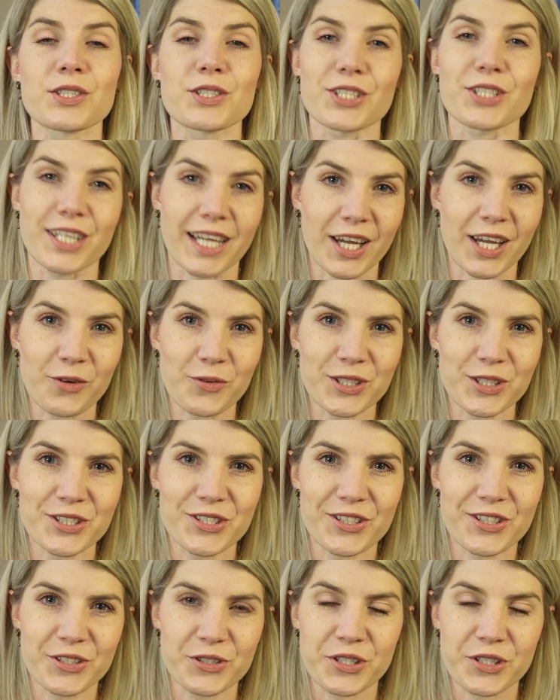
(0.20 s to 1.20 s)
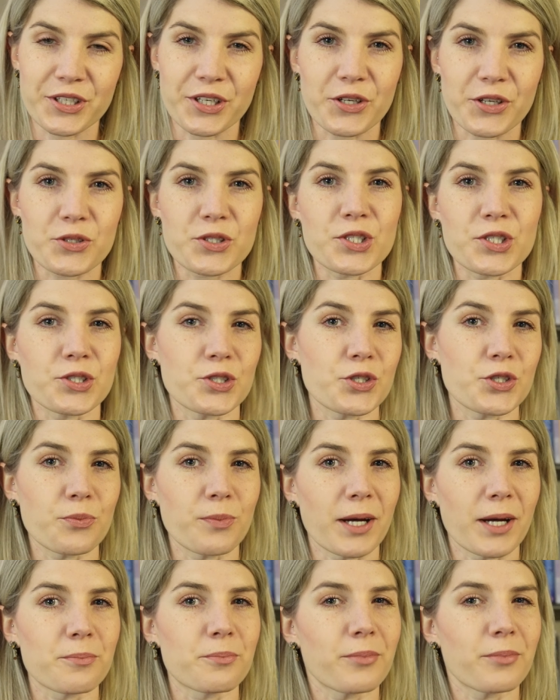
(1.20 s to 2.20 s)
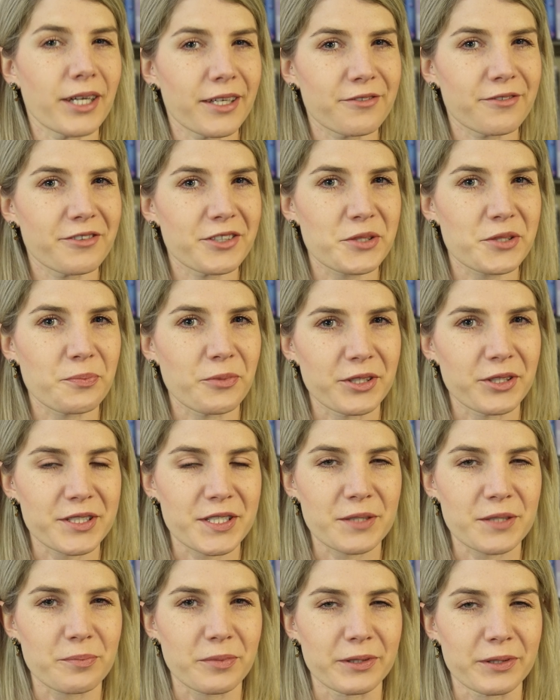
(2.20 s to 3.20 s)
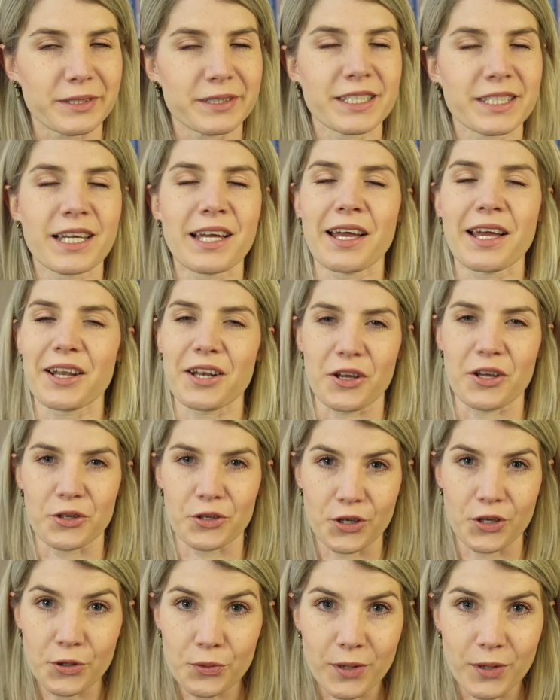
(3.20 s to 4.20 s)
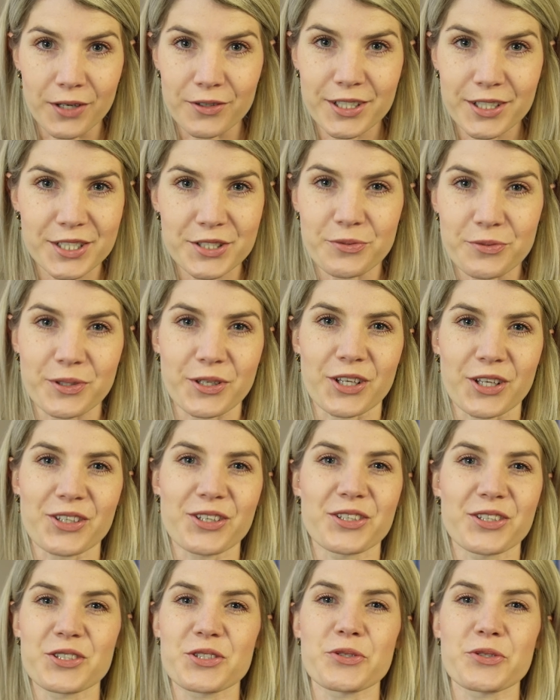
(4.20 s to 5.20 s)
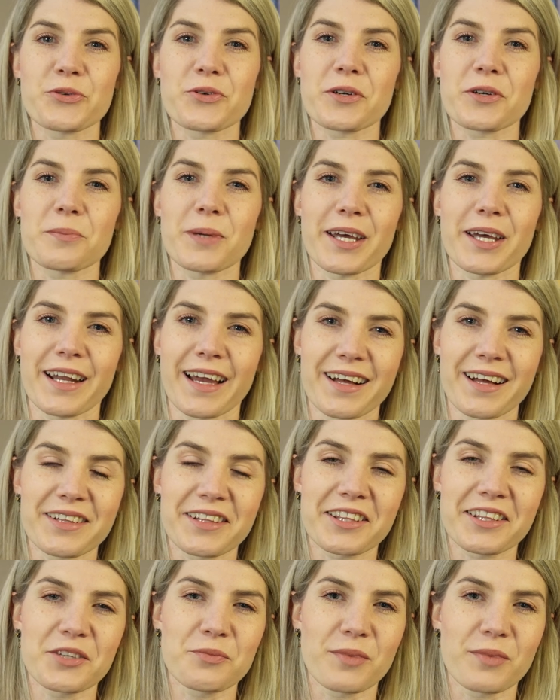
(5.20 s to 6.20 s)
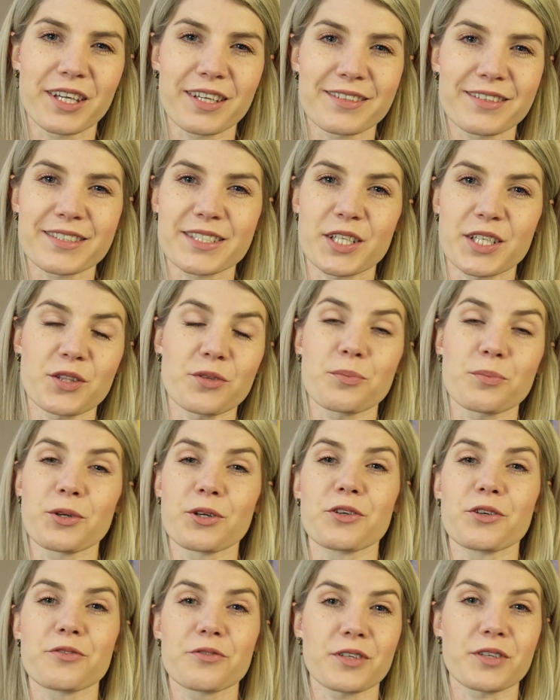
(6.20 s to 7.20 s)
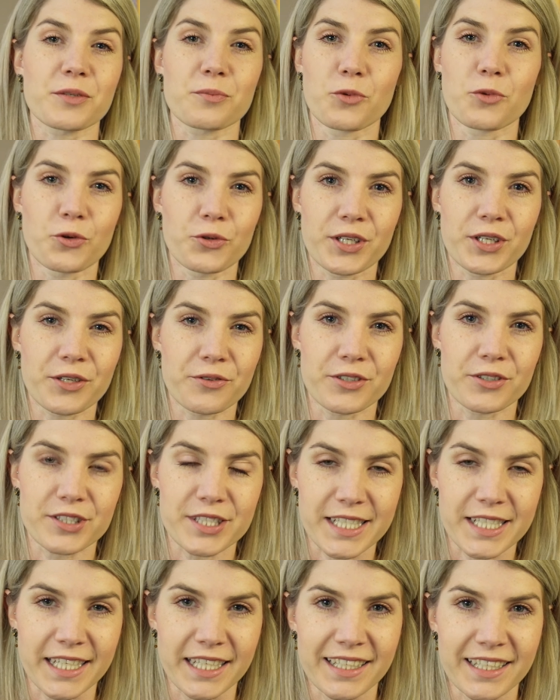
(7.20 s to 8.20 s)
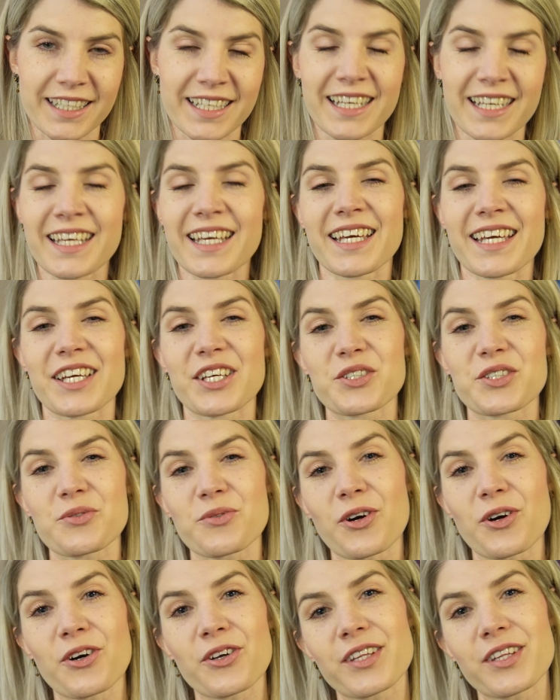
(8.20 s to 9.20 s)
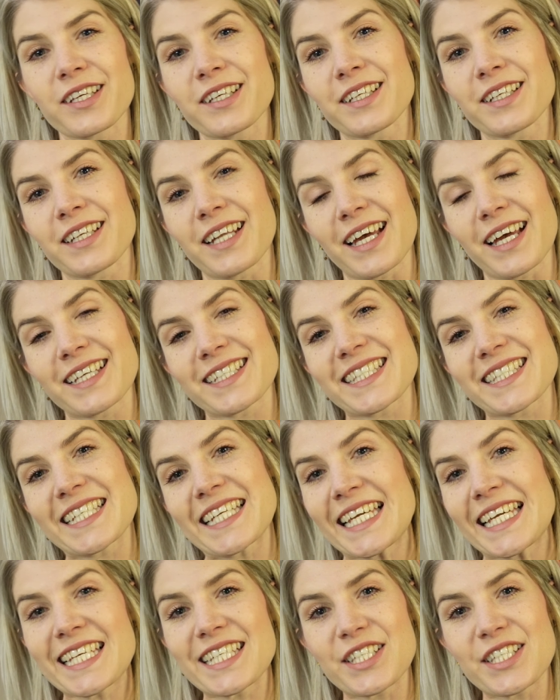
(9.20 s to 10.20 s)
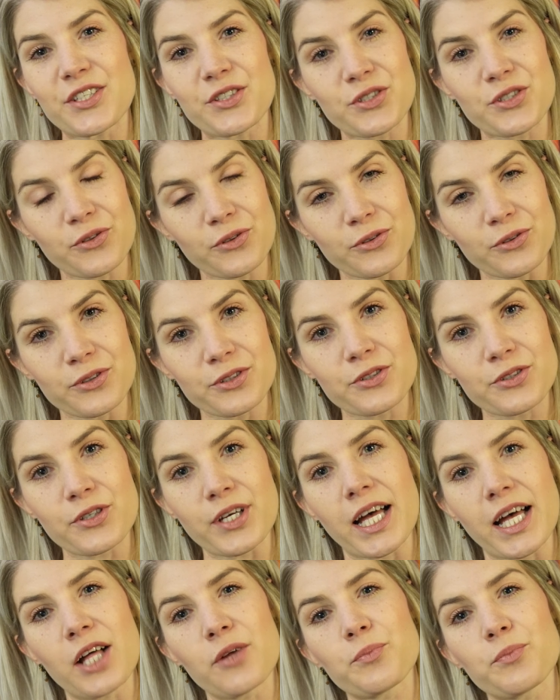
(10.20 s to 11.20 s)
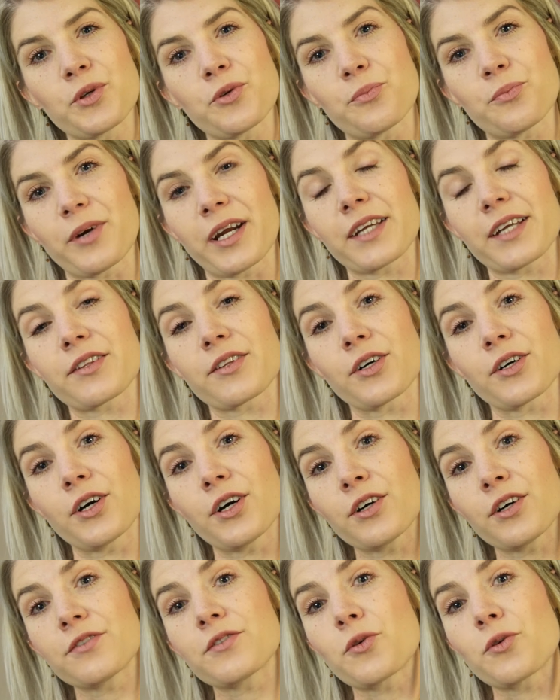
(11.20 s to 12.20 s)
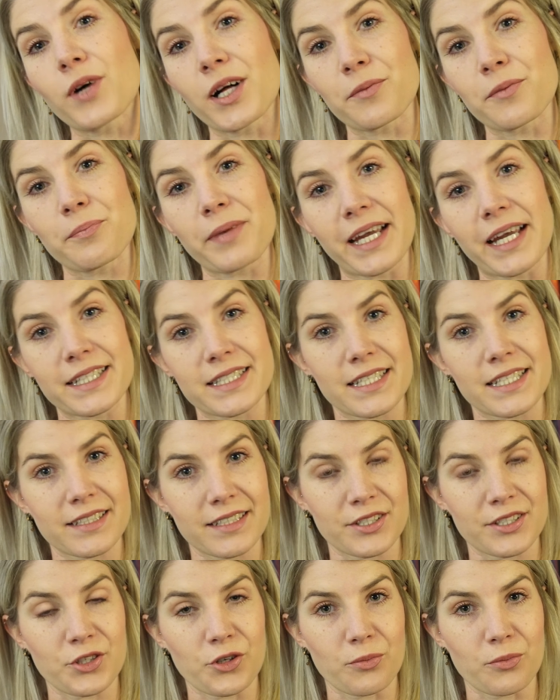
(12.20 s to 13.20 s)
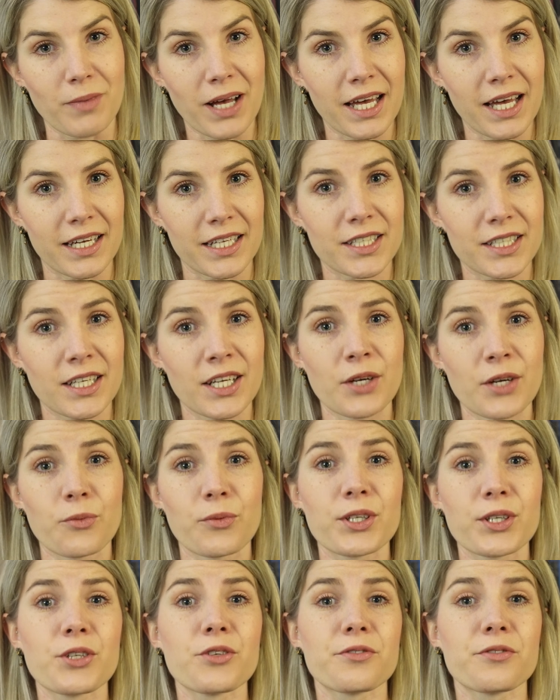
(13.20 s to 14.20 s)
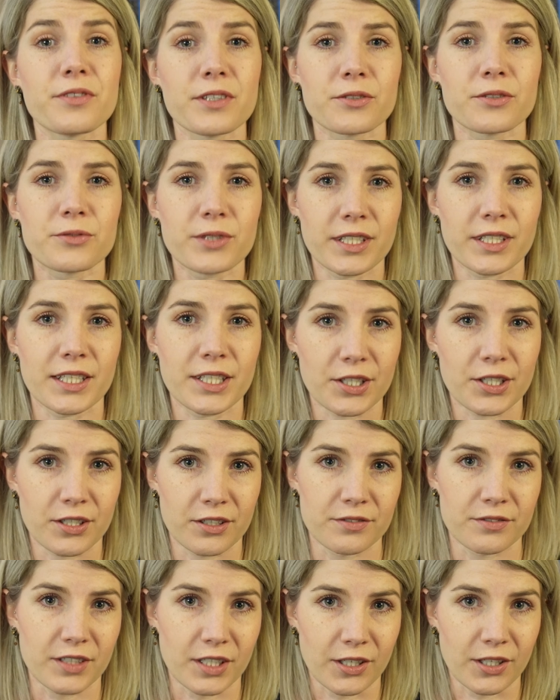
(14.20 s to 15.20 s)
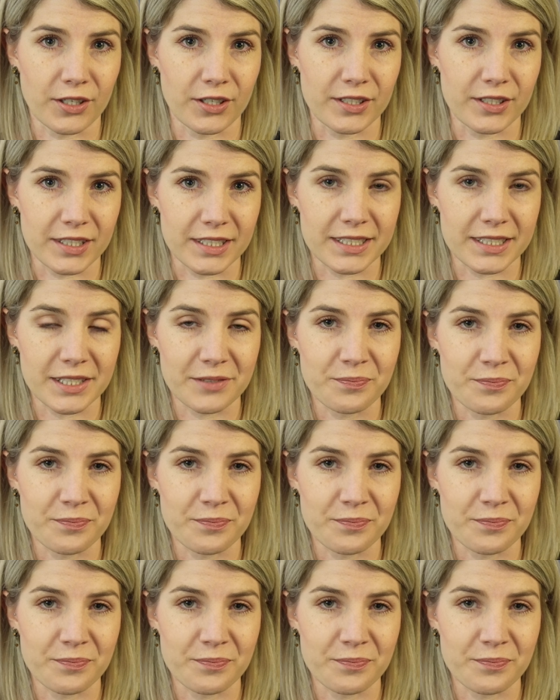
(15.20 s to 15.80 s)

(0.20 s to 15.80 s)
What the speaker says: Today I want to introduce you to my breakfast principle. Now no worries, we're not going to talk about healthy meals and the perfect morning routine. It's rather a nice, easy tool to help you break the overwhelm pattern in your mind when you feel really overloaded.